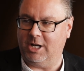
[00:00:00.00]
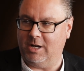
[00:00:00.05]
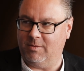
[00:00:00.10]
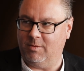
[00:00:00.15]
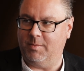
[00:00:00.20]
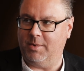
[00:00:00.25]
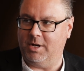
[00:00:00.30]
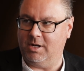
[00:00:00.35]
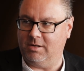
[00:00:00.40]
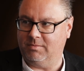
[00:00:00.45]

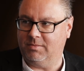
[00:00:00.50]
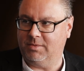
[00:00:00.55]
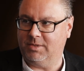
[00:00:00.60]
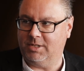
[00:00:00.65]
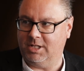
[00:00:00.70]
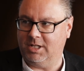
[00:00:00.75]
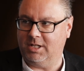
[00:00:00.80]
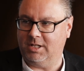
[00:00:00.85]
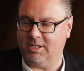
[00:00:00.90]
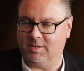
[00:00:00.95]
him about
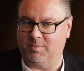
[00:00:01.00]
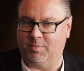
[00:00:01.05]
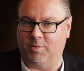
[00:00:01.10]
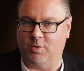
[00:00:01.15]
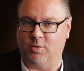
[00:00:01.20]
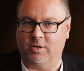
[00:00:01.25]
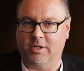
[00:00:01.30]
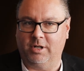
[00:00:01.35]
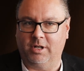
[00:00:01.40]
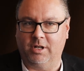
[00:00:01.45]

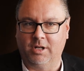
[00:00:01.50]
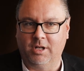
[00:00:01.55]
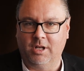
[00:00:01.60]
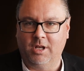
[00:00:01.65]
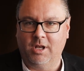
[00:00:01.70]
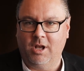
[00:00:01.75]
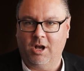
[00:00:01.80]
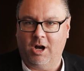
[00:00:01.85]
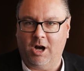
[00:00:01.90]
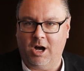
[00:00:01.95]
exploring
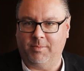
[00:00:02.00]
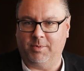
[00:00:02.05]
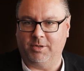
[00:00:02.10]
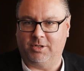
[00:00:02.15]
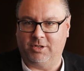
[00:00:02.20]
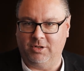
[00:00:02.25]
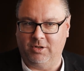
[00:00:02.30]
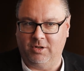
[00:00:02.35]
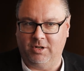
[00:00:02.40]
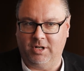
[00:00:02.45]

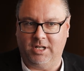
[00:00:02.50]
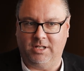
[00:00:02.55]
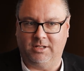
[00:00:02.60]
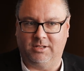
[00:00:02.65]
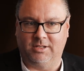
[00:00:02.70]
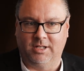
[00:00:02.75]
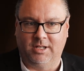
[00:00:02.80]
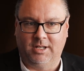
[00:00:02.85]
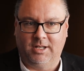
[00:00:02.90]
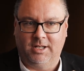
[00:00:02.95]
opportunities.